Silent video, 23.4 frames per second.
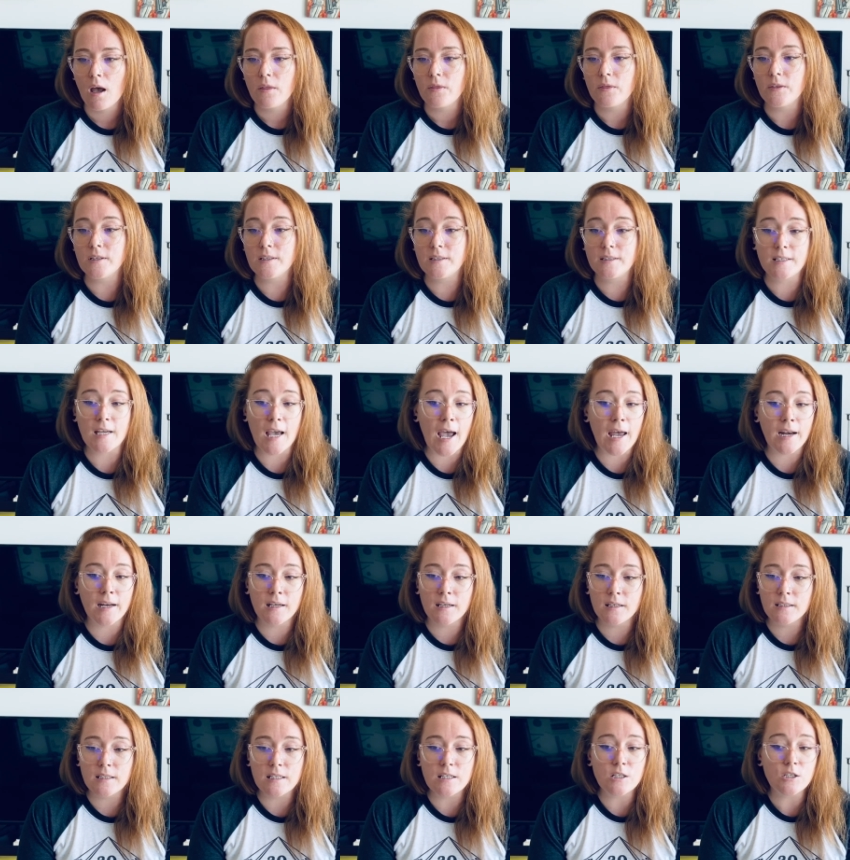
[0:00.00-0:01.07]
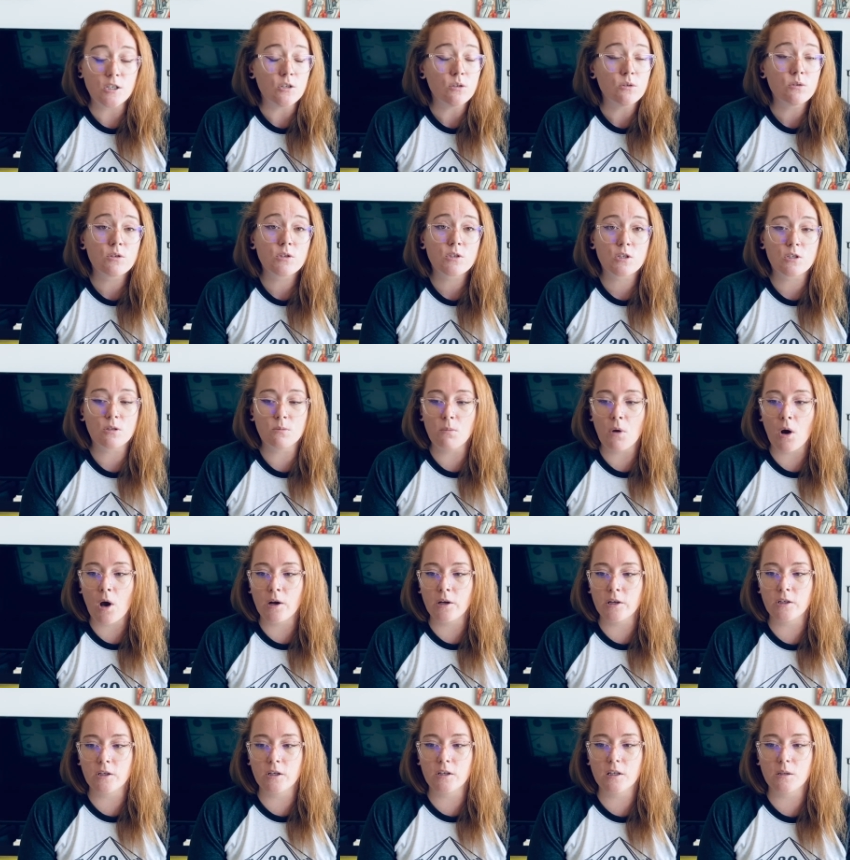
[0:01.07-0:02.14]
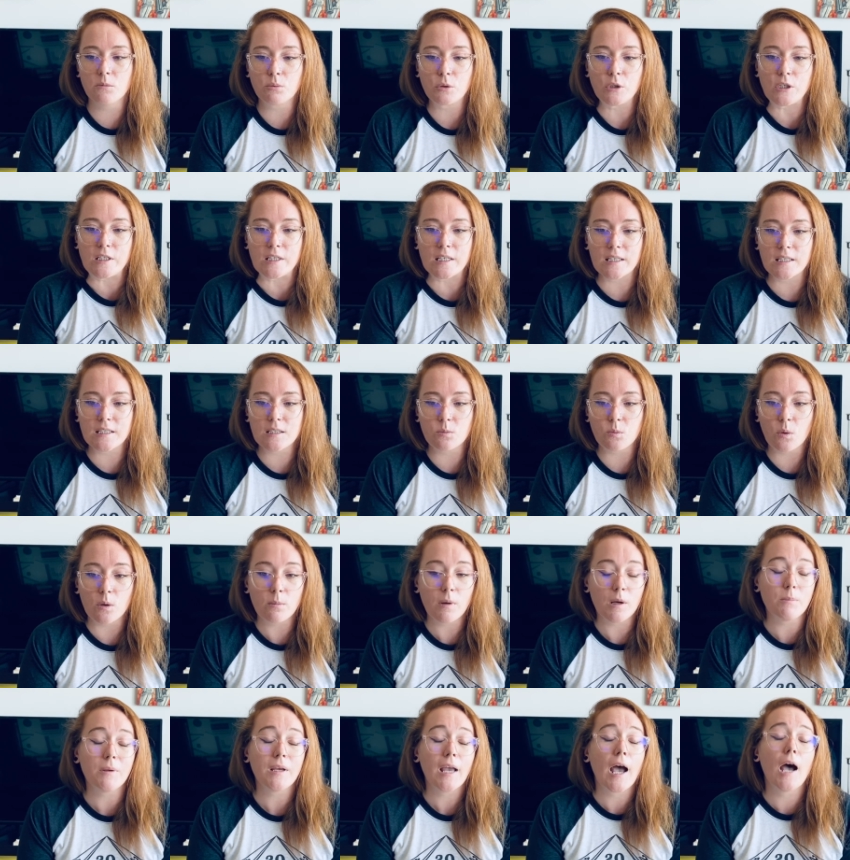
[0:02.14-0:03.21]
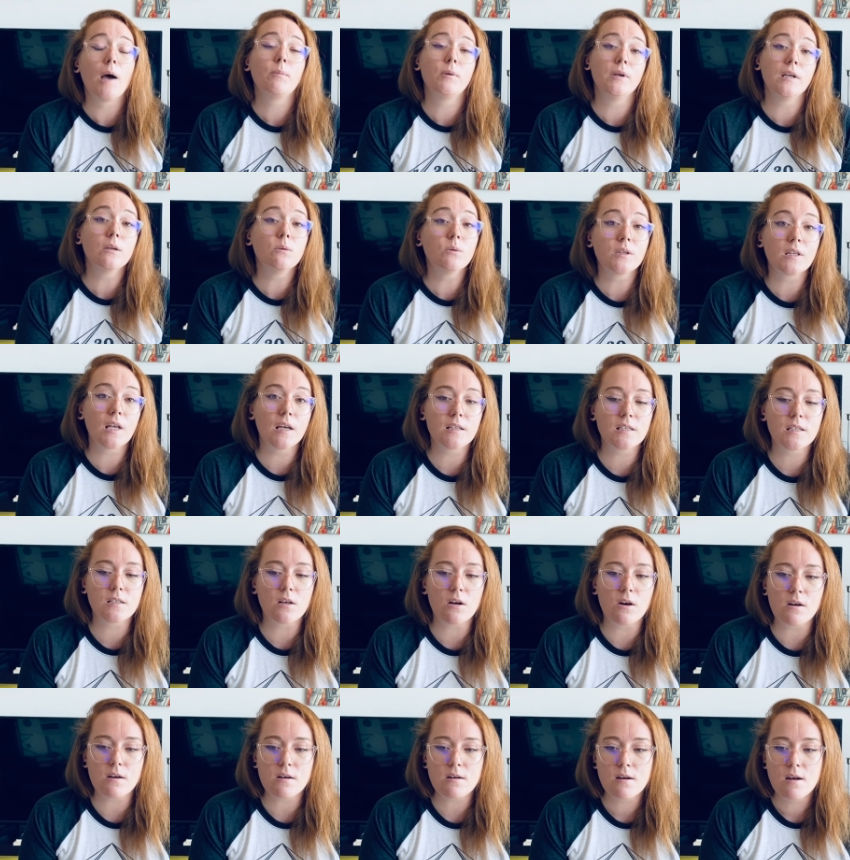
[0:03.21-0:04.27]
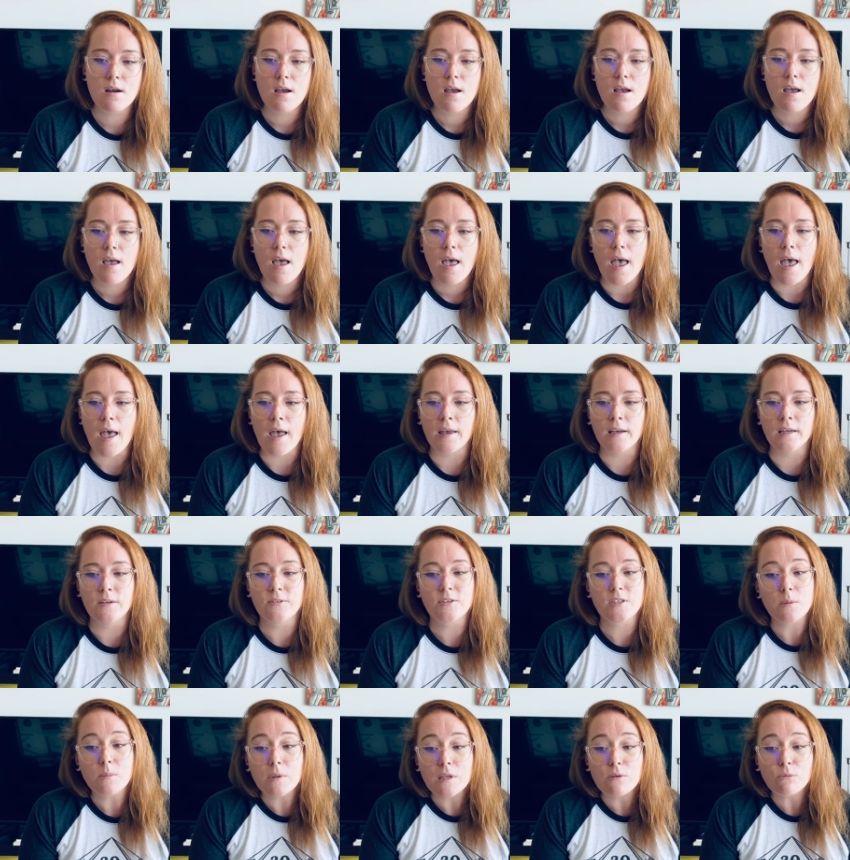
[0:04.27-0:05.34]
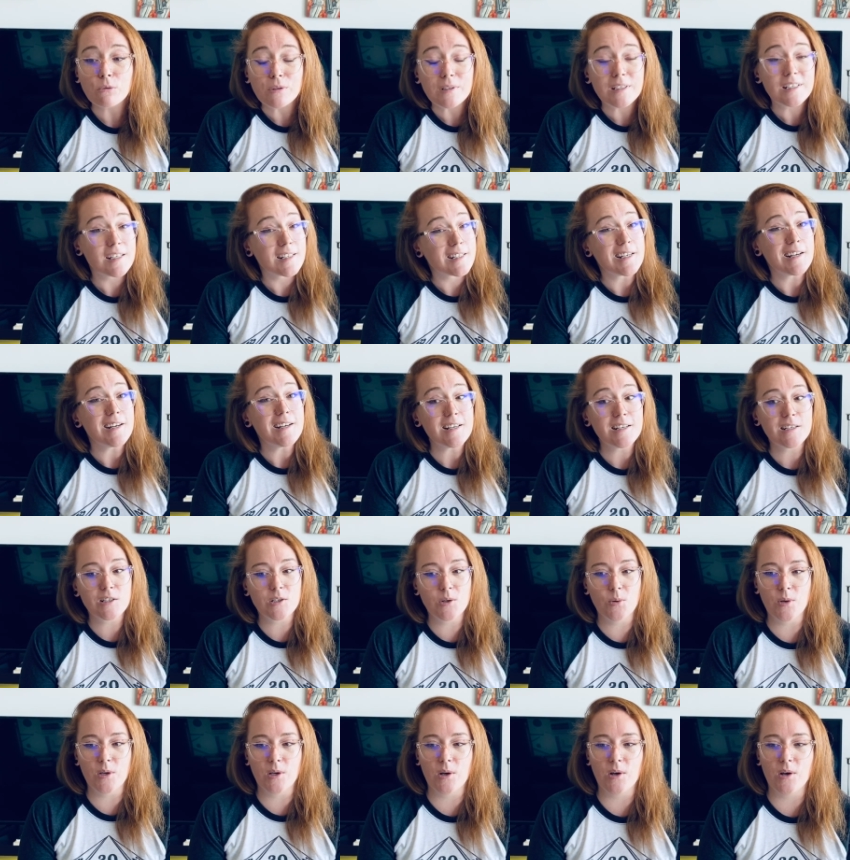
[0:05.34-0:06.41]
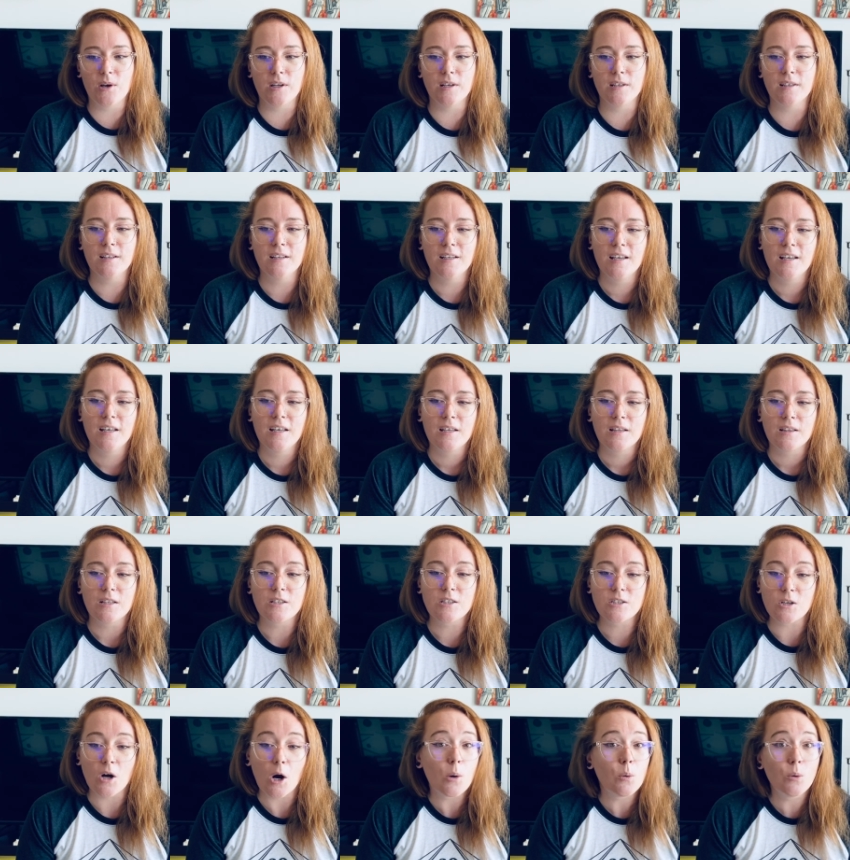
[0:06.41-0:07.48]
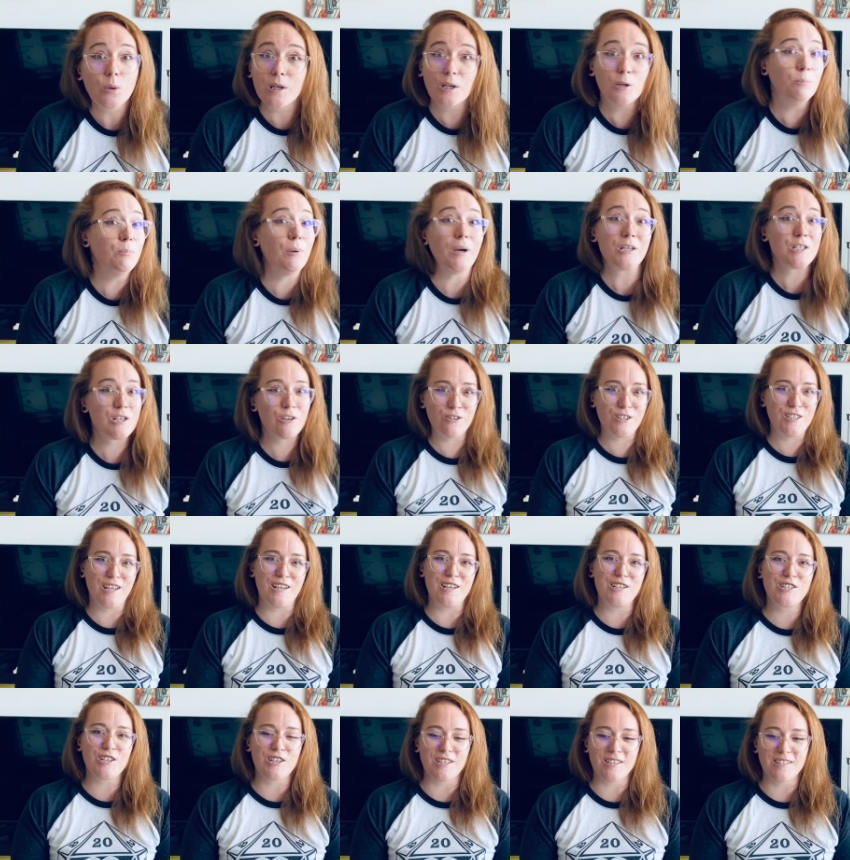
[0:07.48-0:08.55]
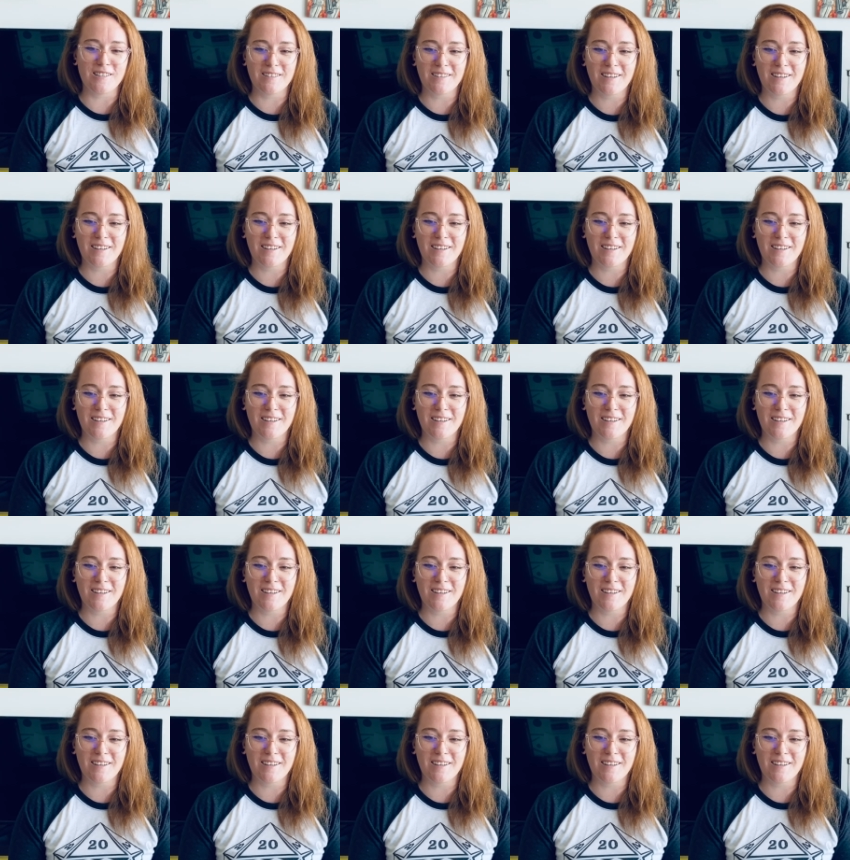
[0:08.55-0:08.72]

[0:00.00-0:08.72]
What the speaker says: The data is used to monitor and predict what might be happening with that star. And if something really exciting is going on, the star will get a bunch of attention.